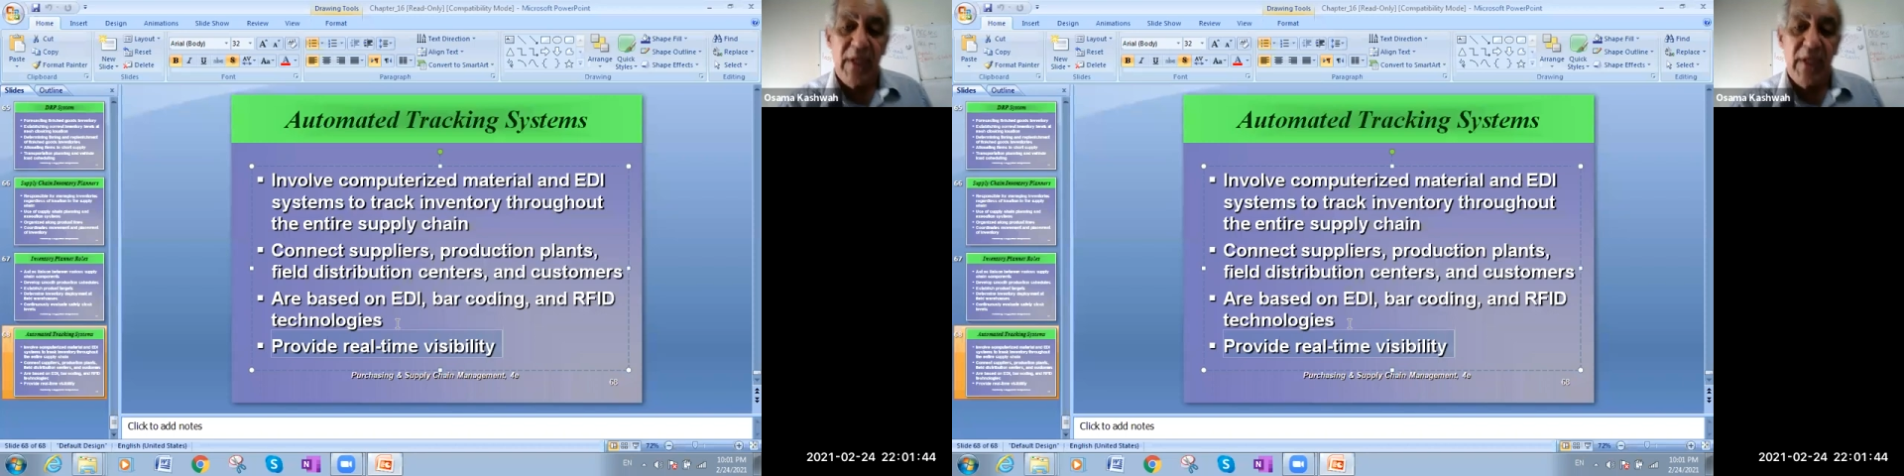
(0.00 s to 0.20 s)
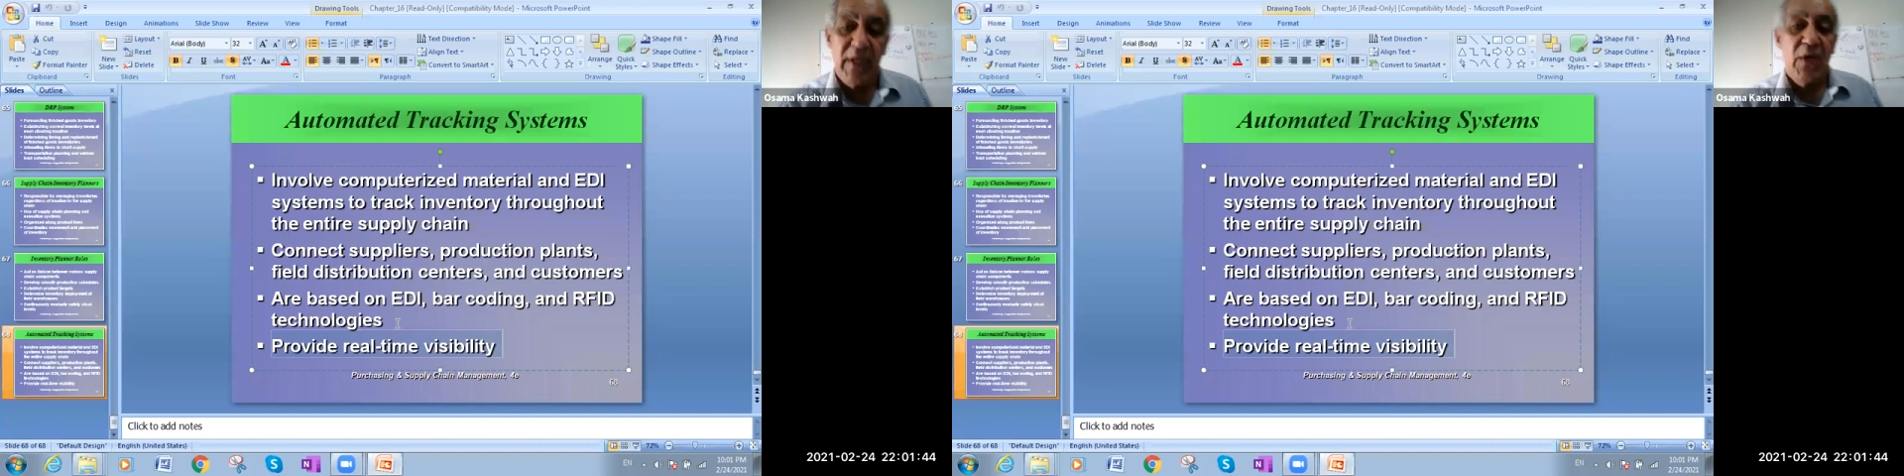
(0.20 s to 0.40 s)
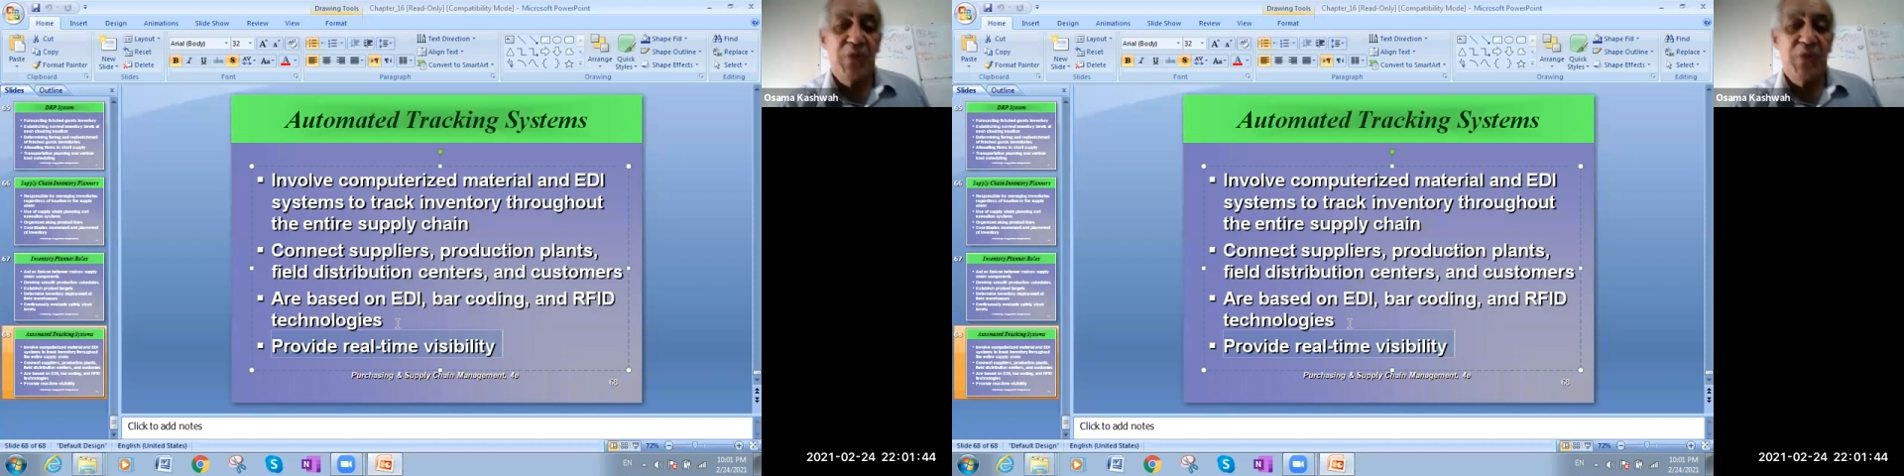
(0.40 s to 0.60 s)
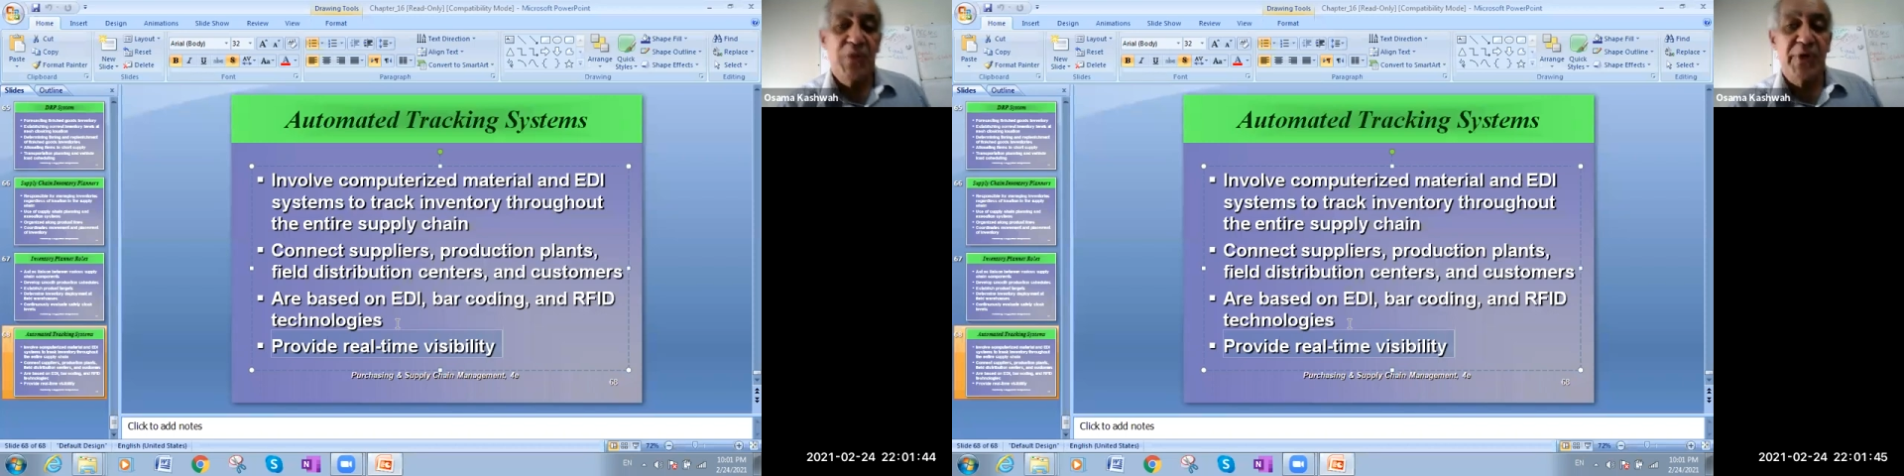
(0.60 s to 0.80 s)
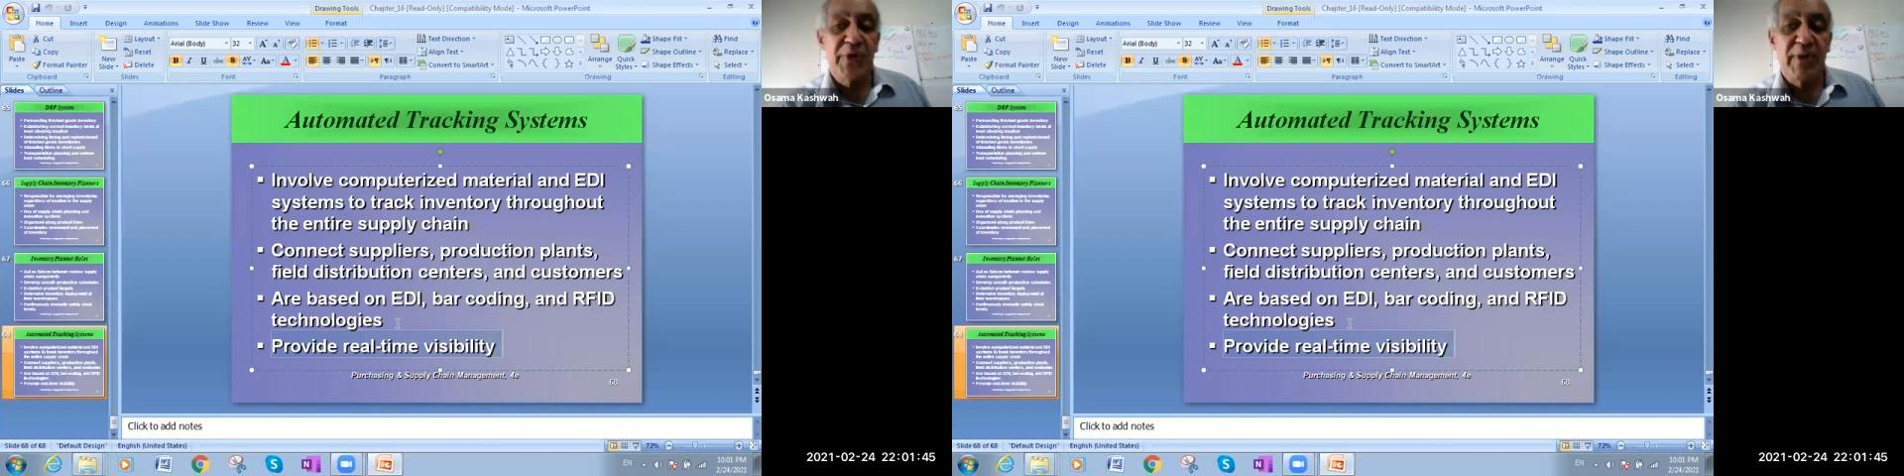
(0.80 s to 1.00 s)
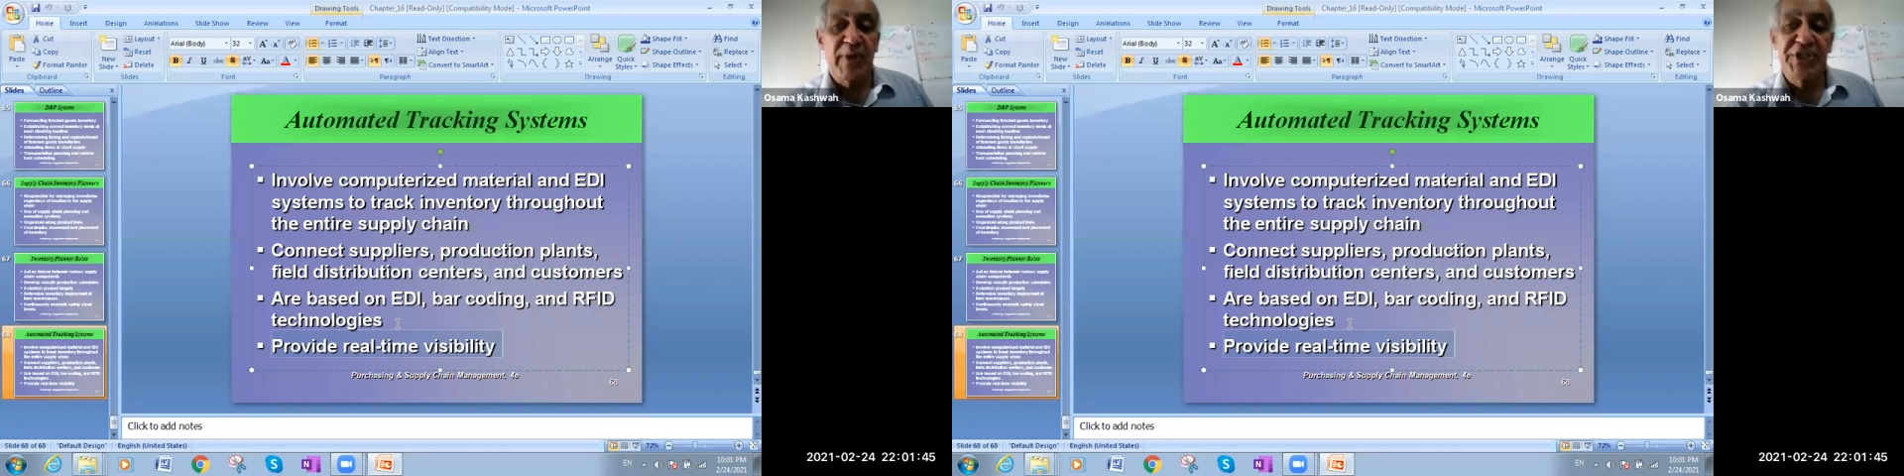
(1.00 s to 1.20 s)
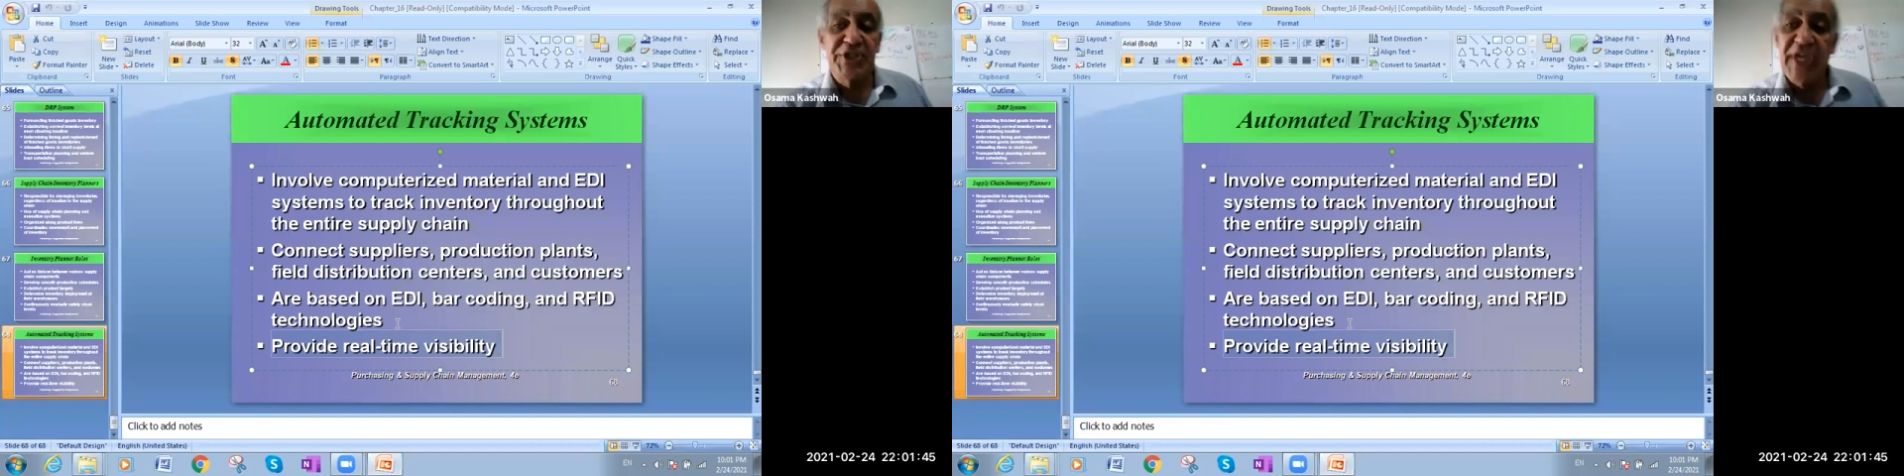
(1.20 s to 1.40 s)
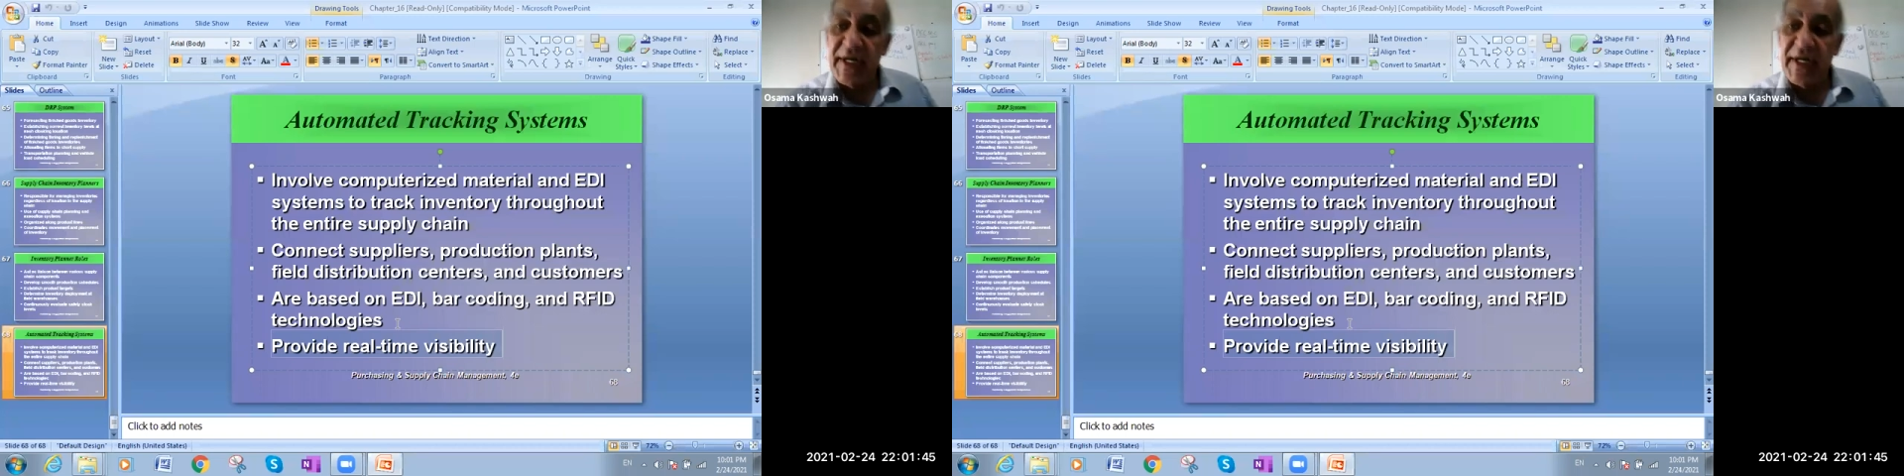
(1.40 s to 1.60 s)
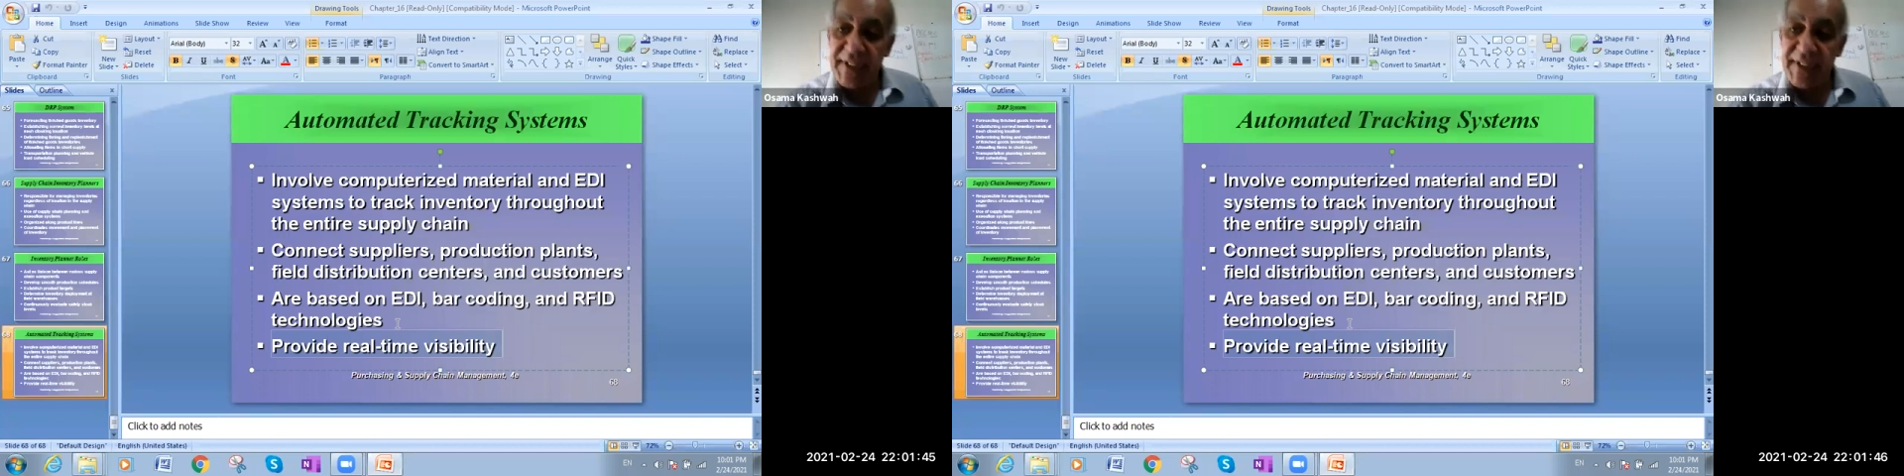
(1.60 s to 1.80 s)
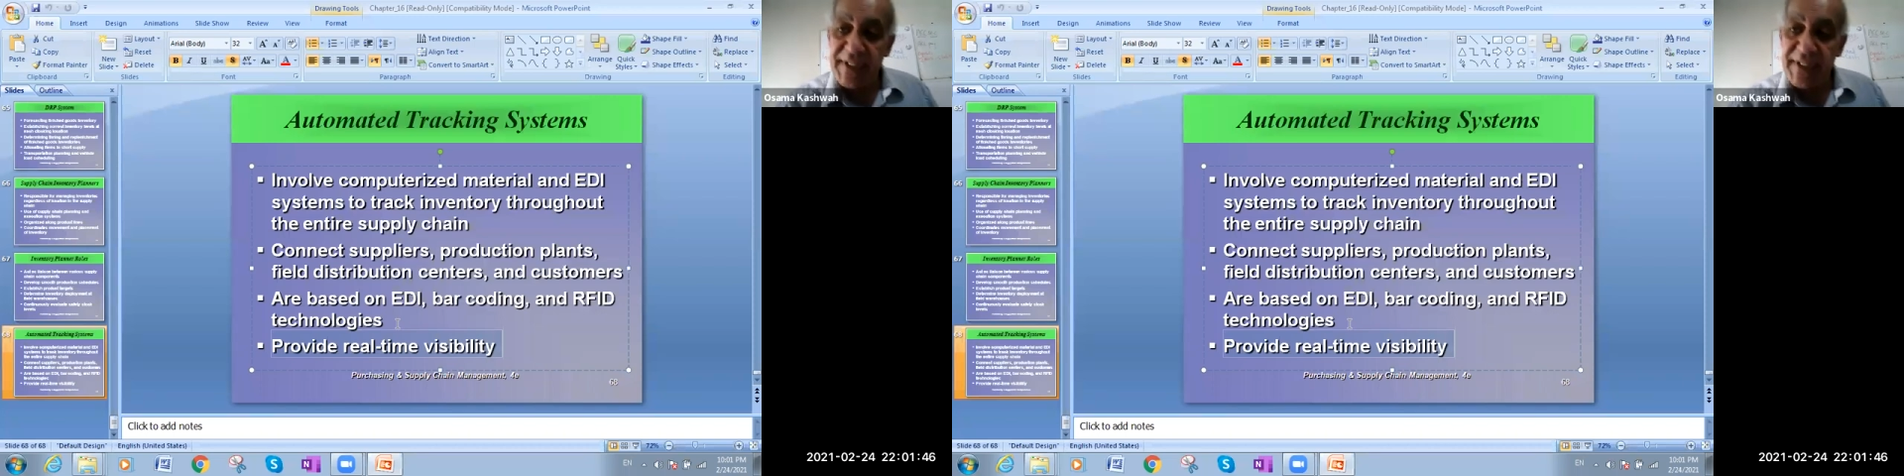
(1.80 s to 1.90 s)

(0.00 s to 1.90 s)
We talk about JIT,